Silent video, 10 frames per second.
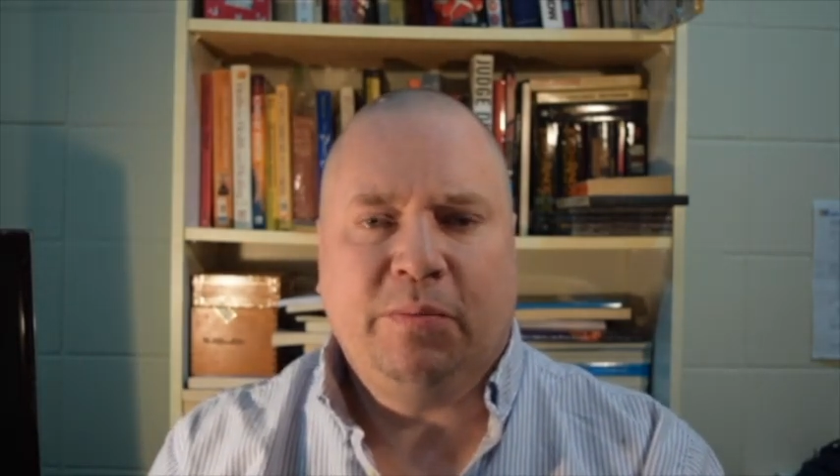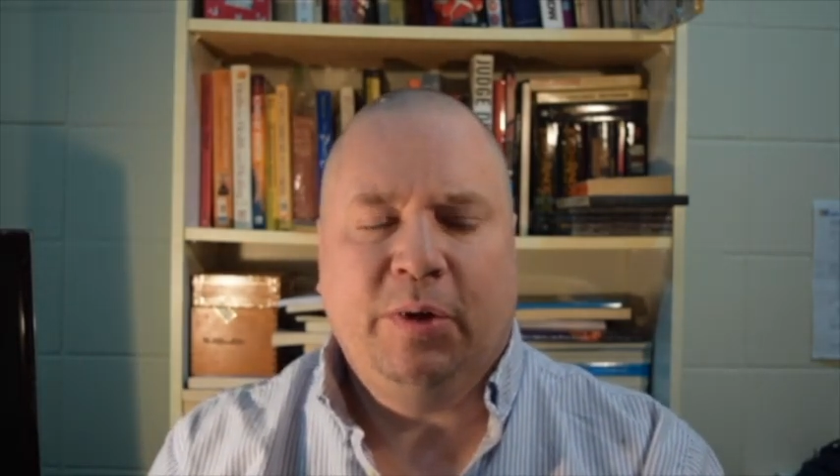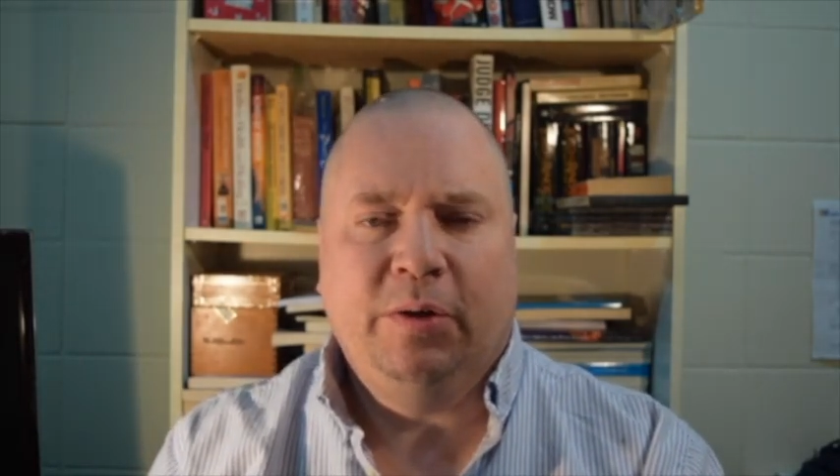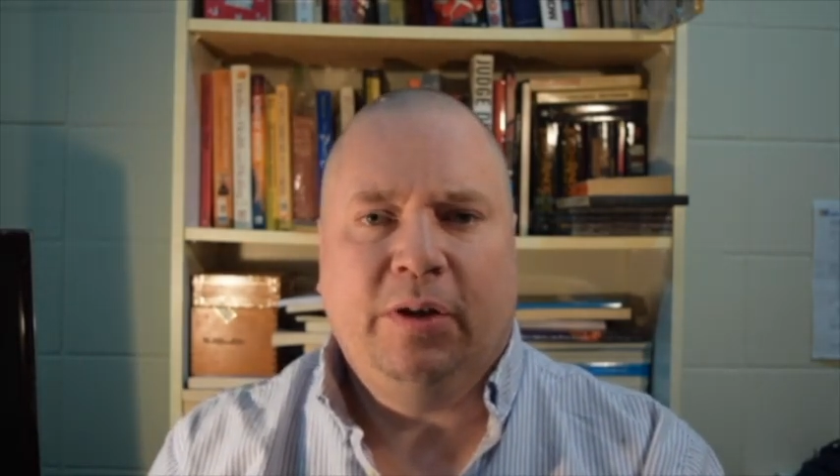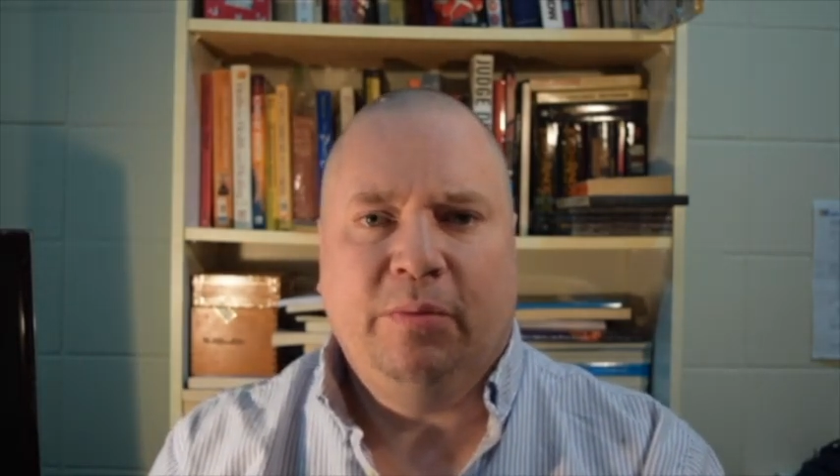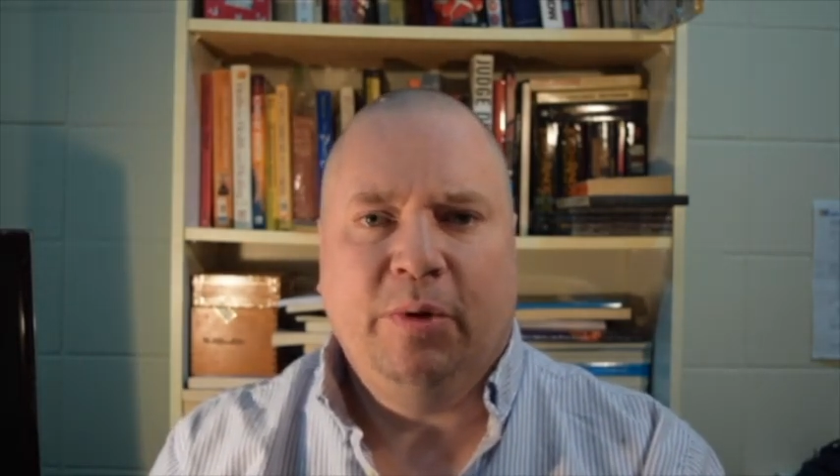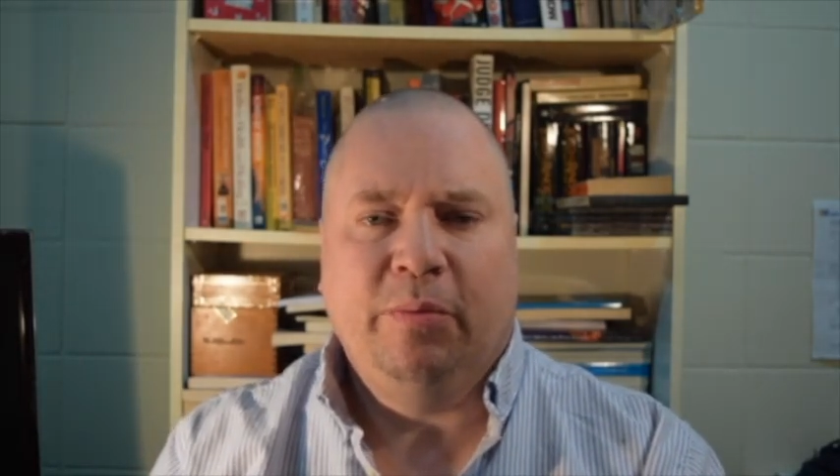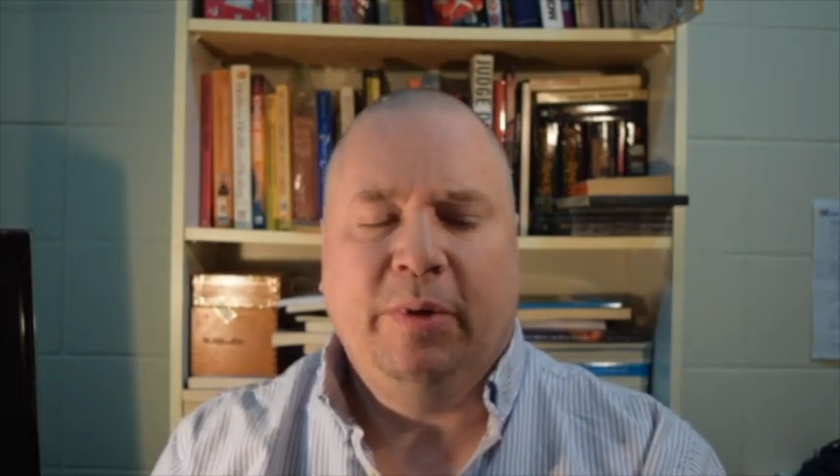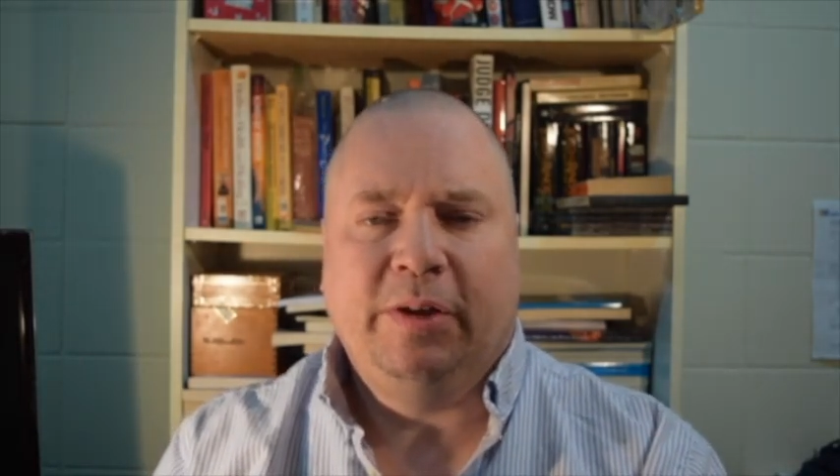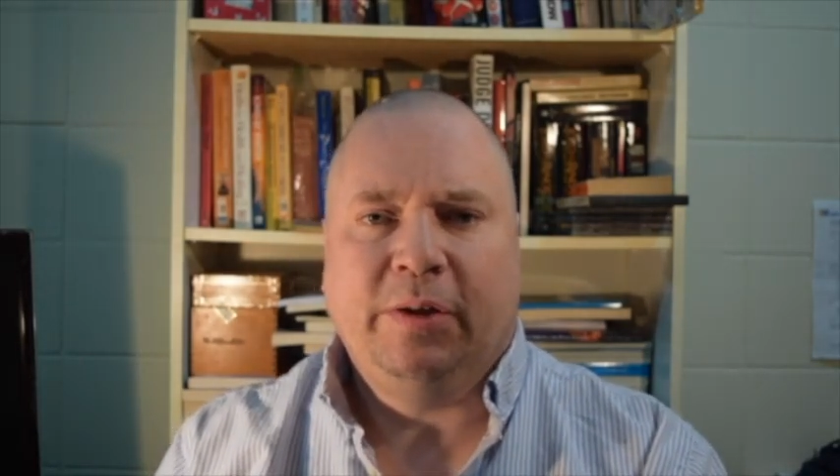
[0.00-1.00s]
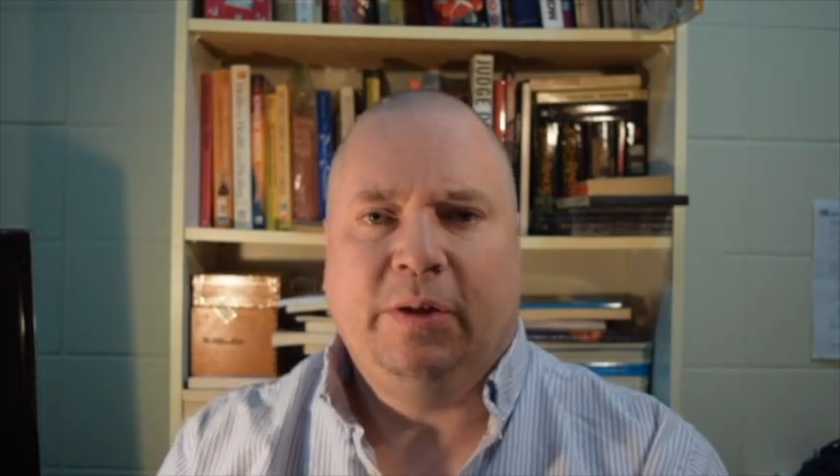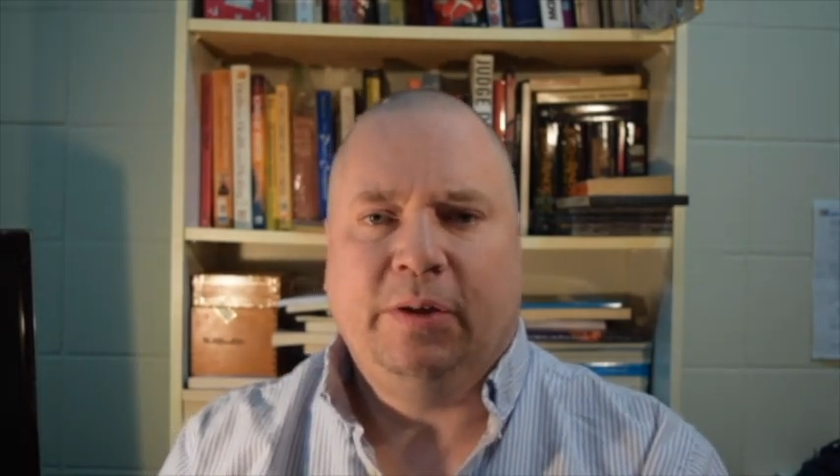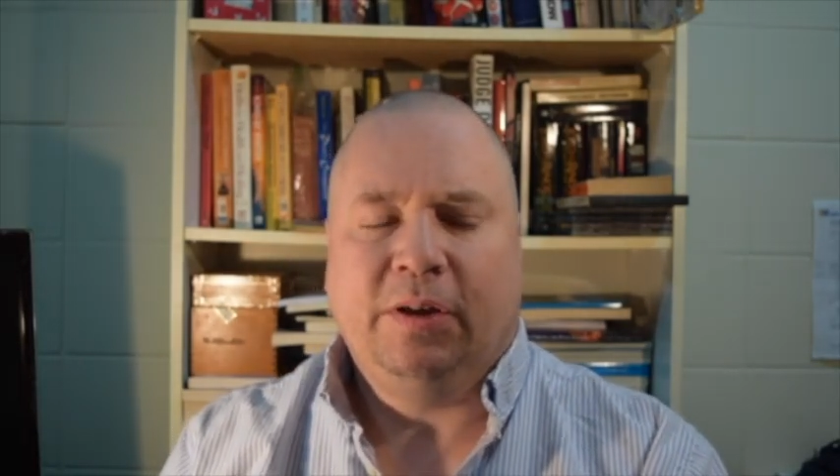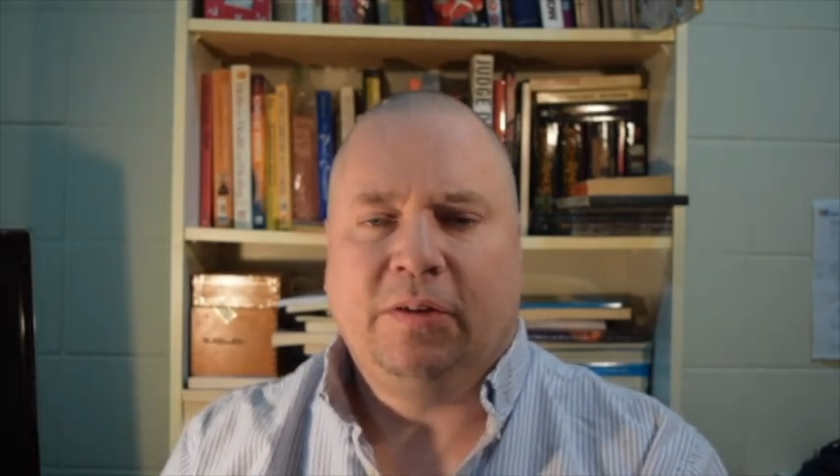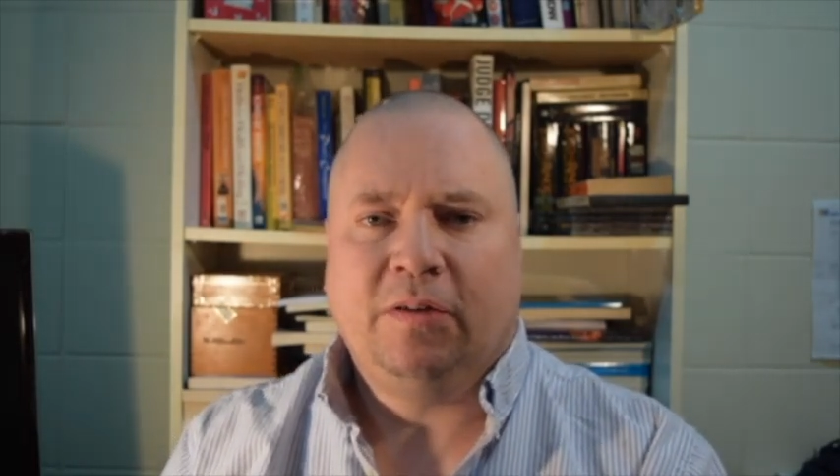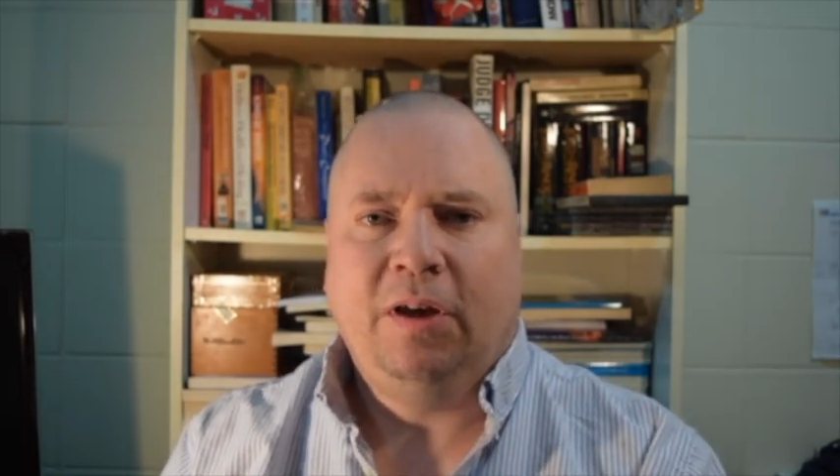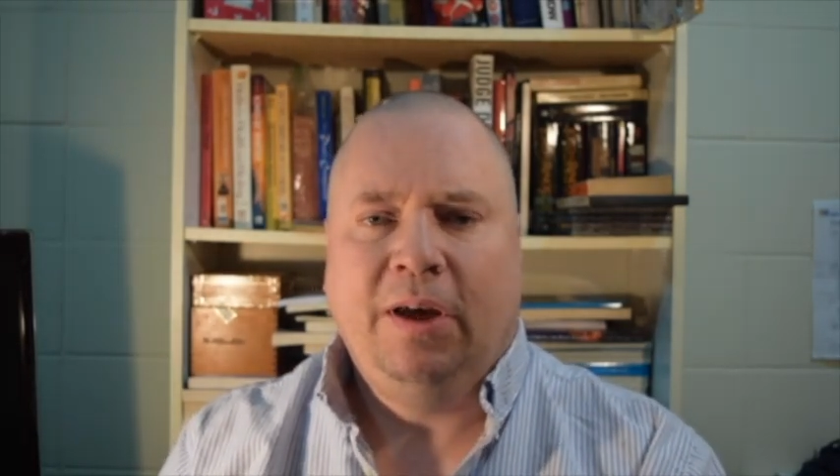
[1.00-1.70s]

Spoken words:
about mental illness.